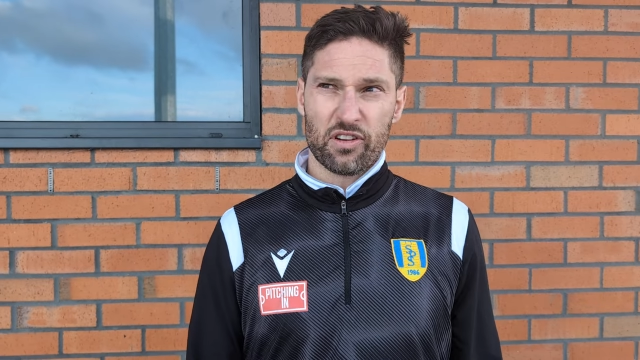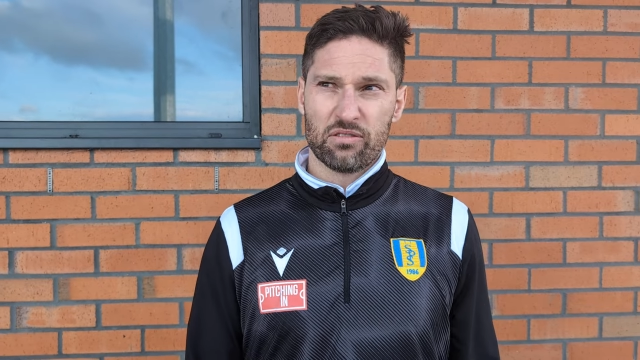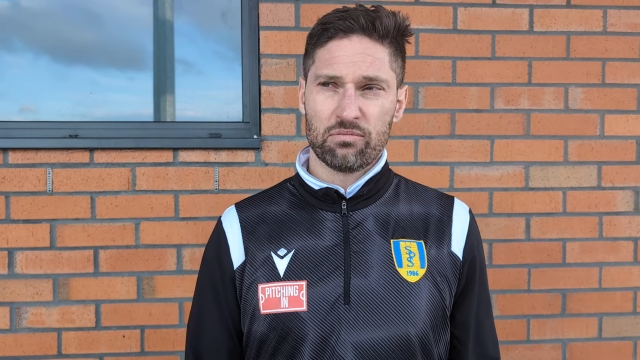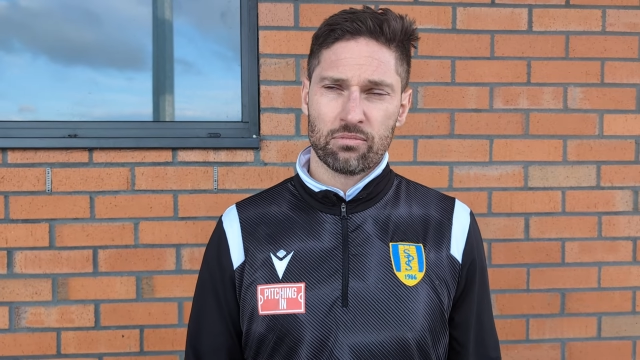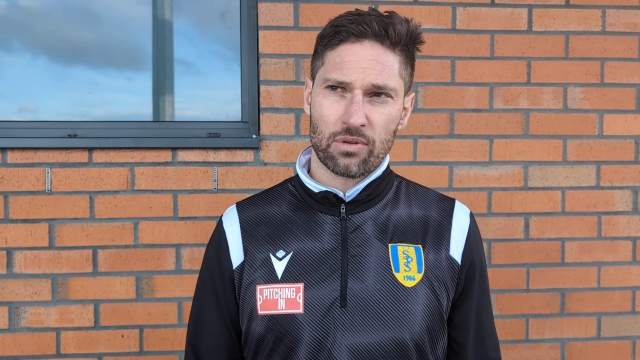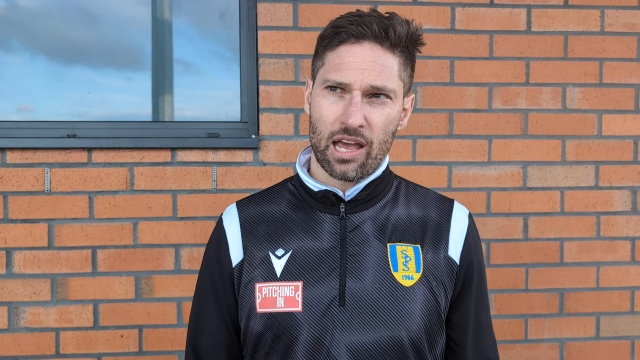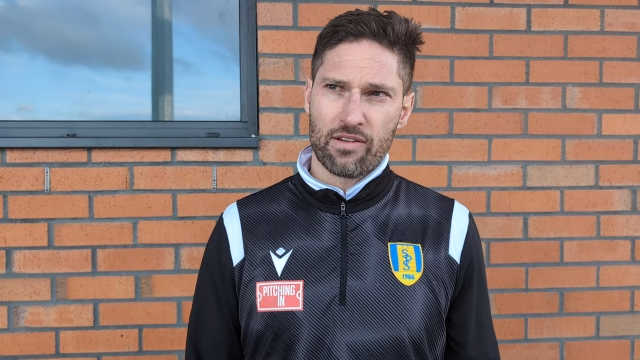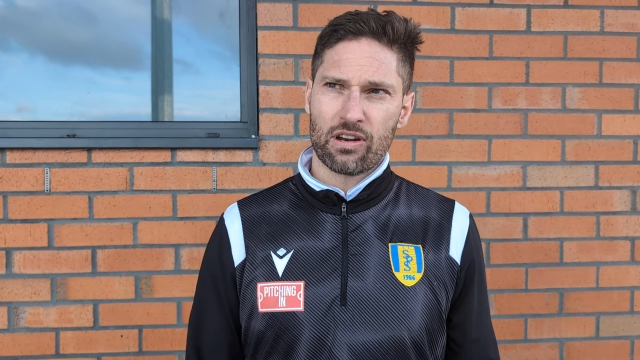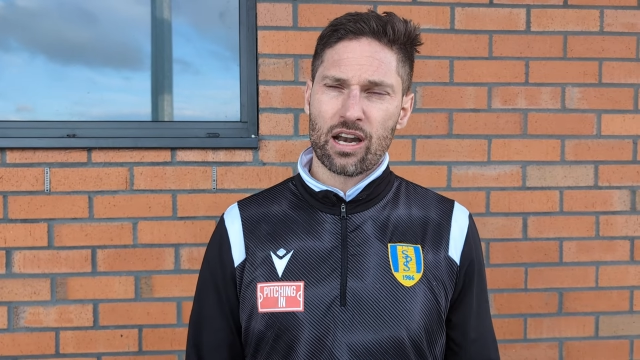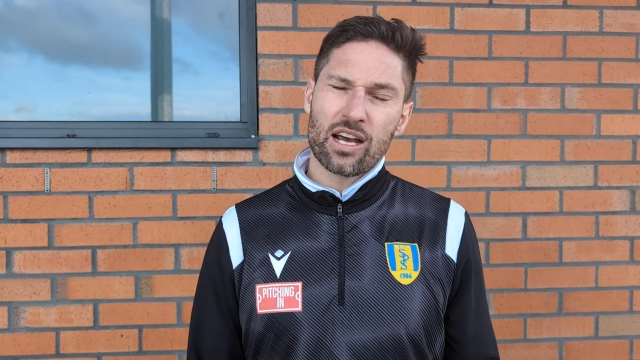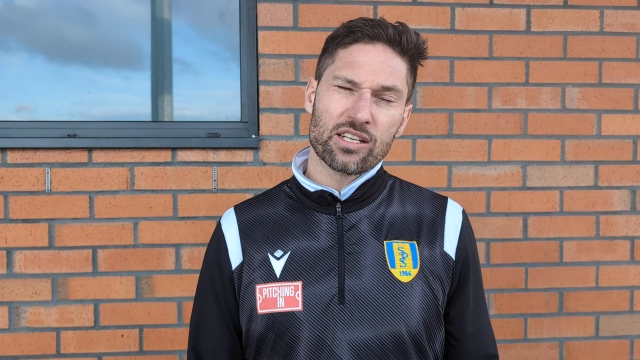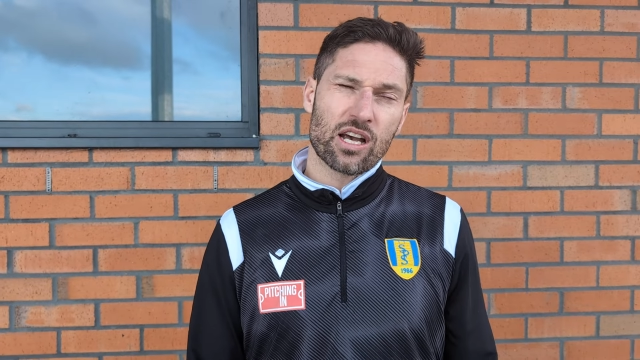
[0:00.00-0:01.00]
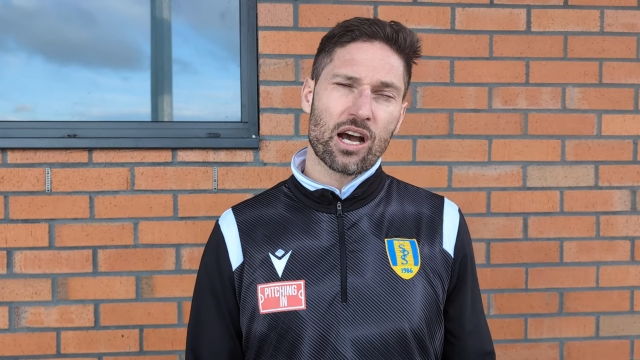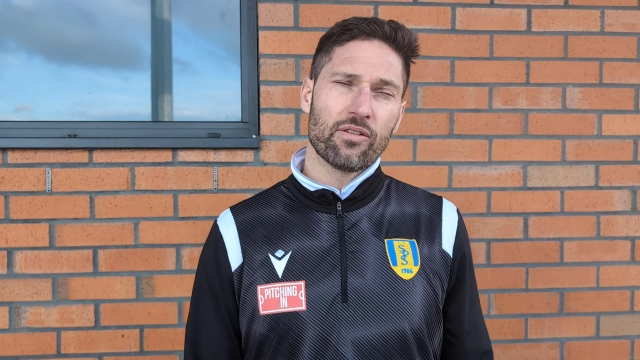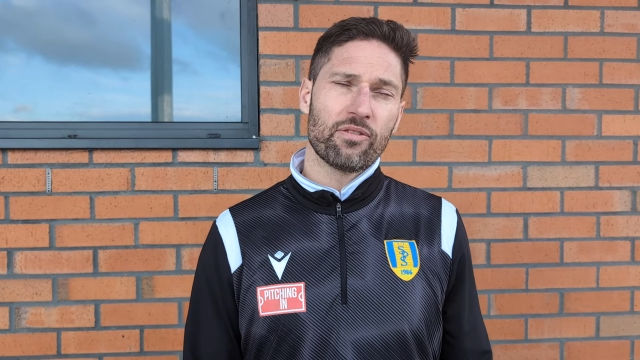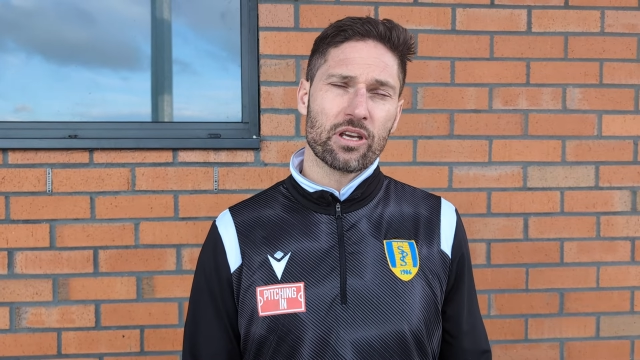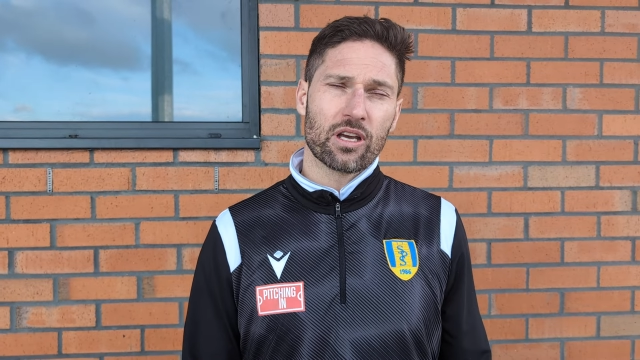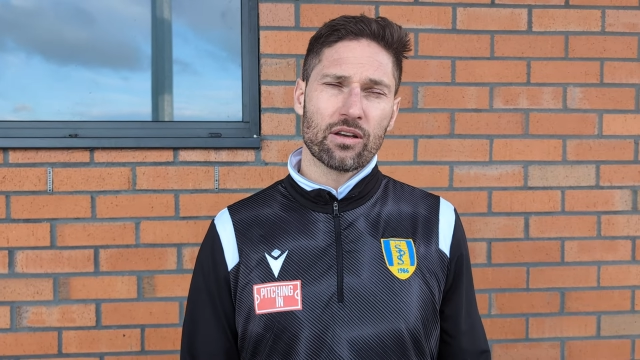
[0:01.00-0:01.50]
And therein lies, I
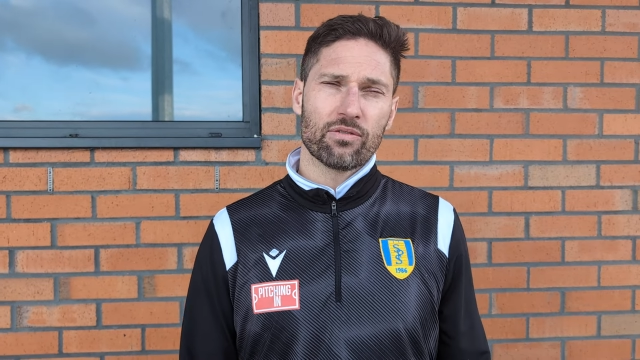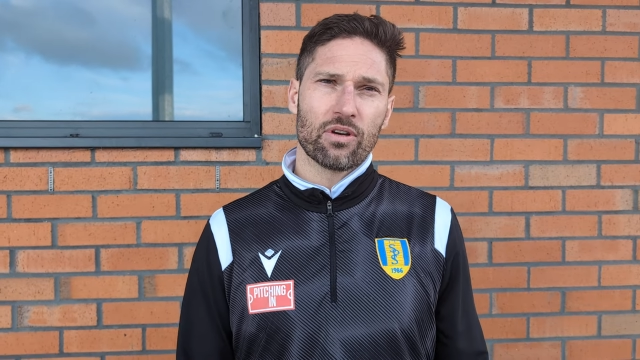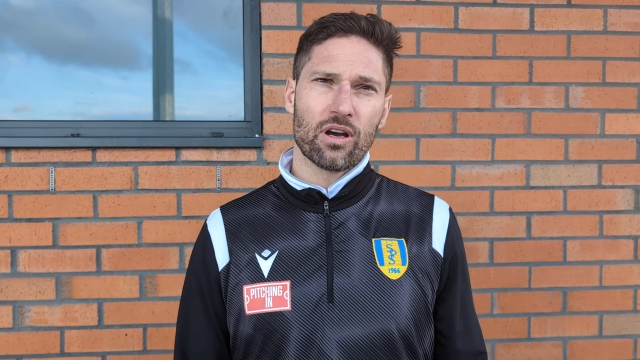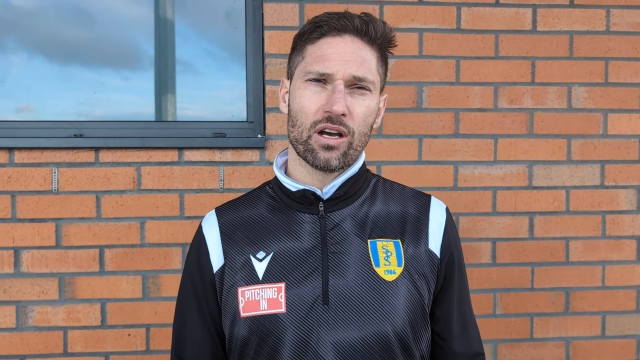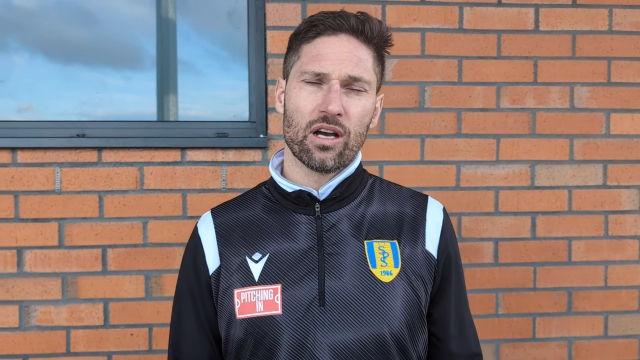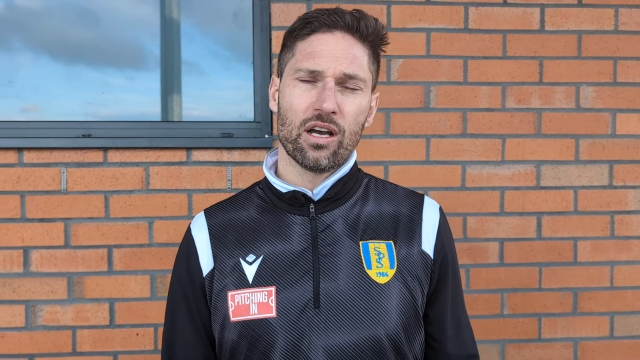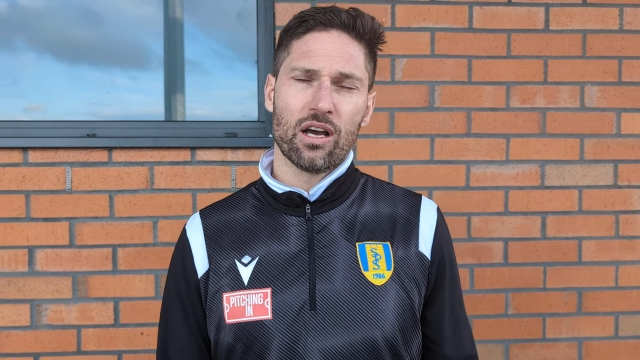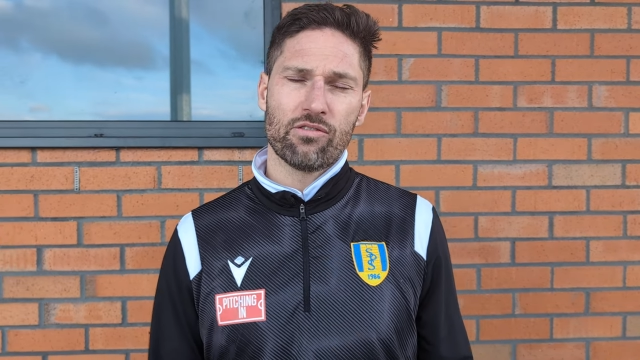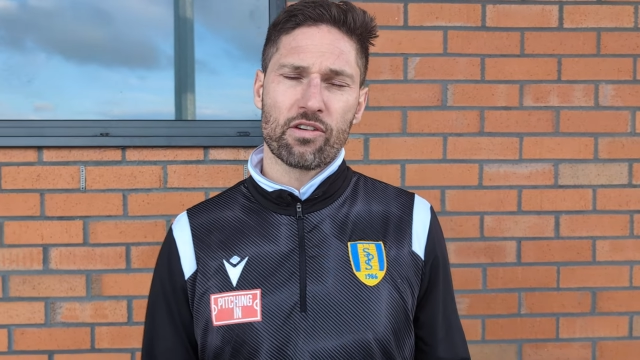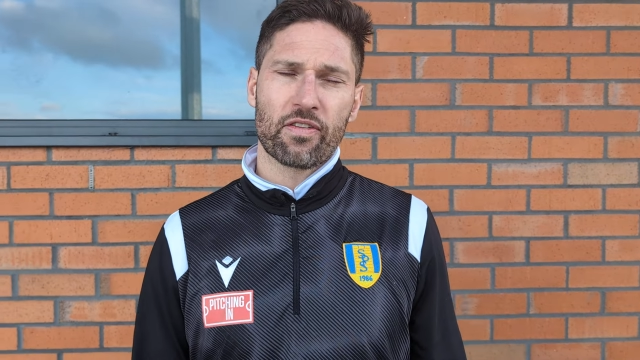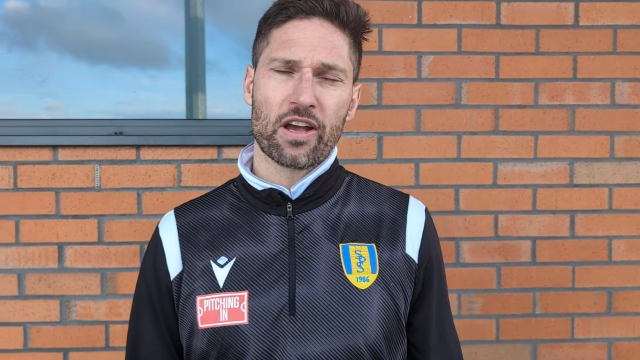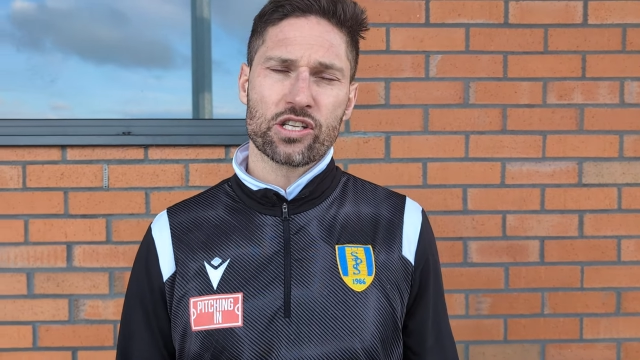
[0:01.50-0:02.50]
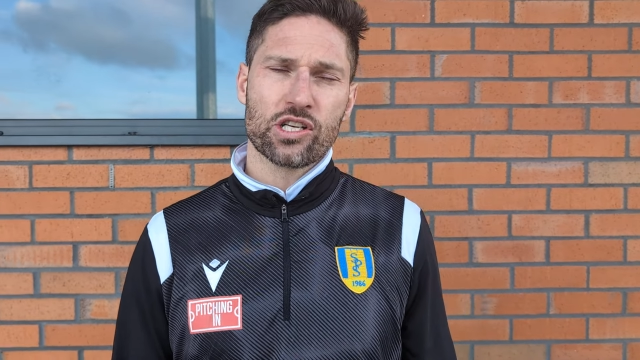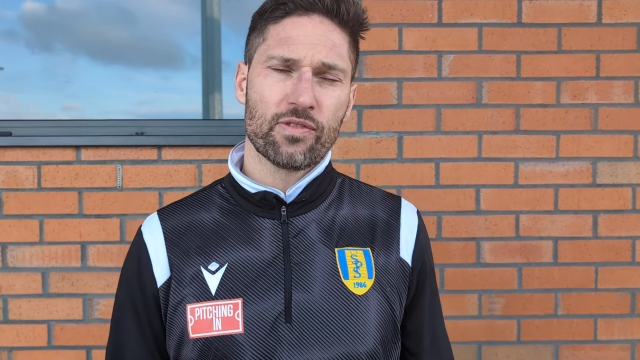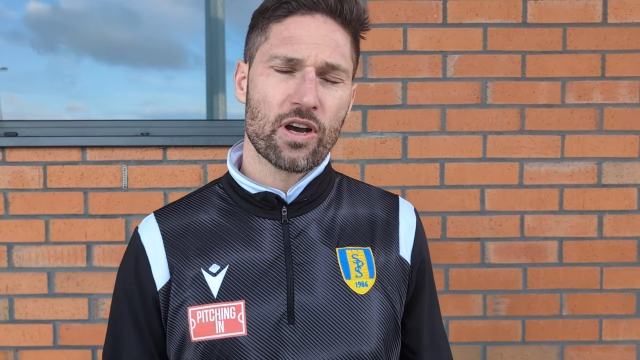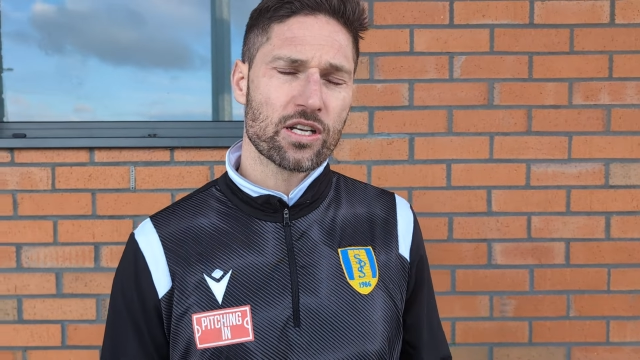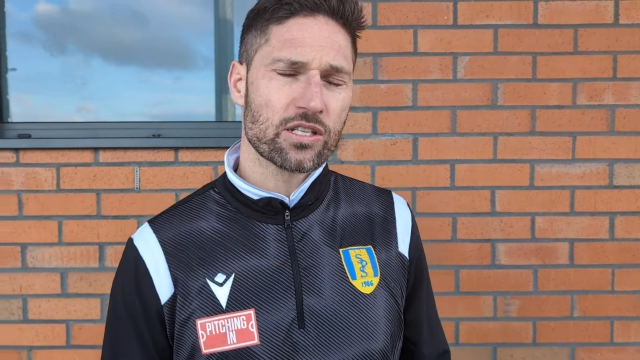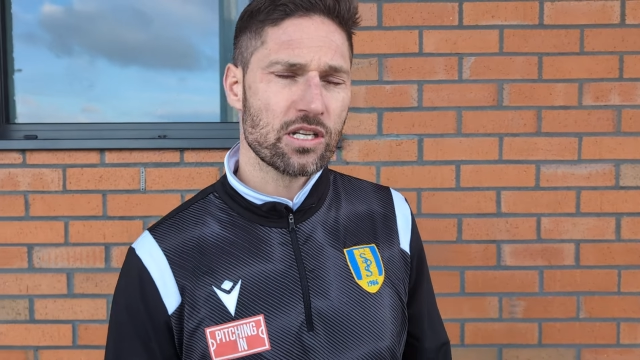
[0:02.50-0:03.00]
think, a reflection
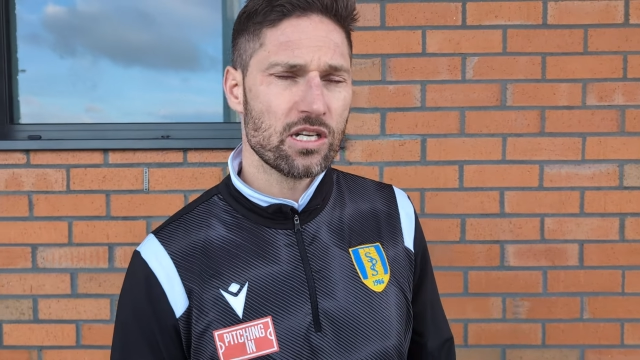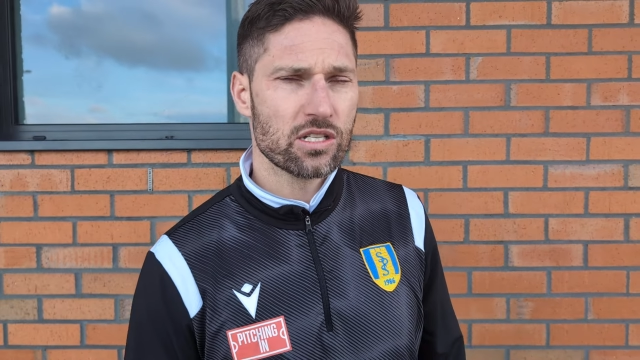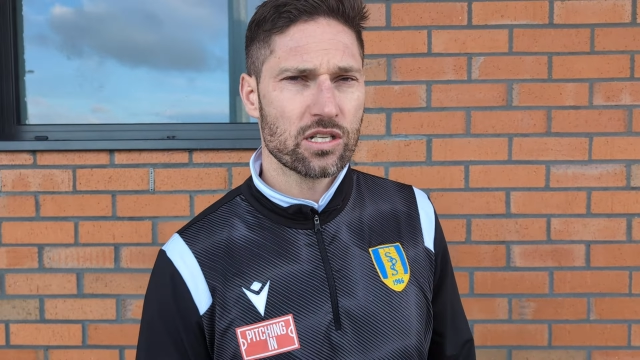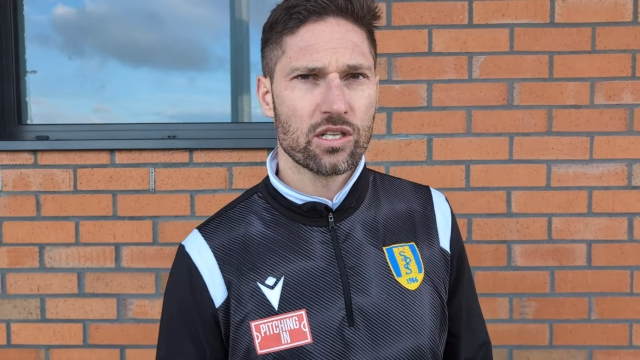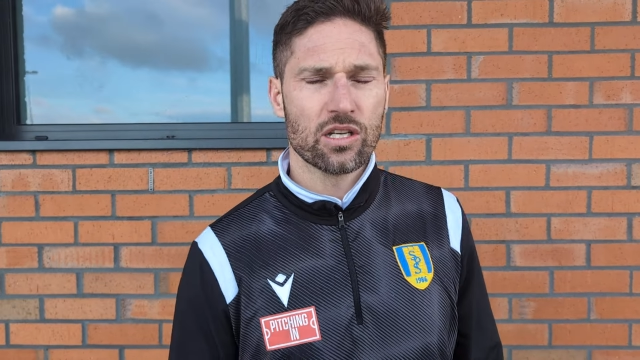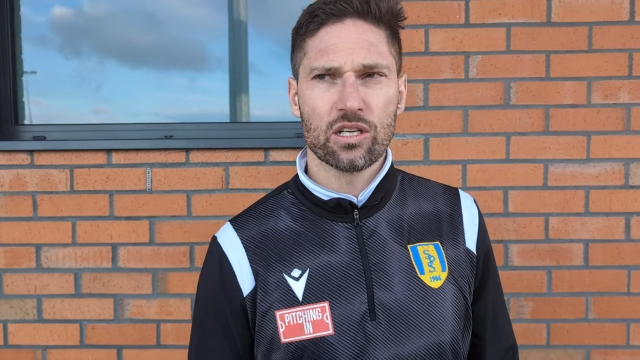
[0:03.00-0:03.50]
of our season,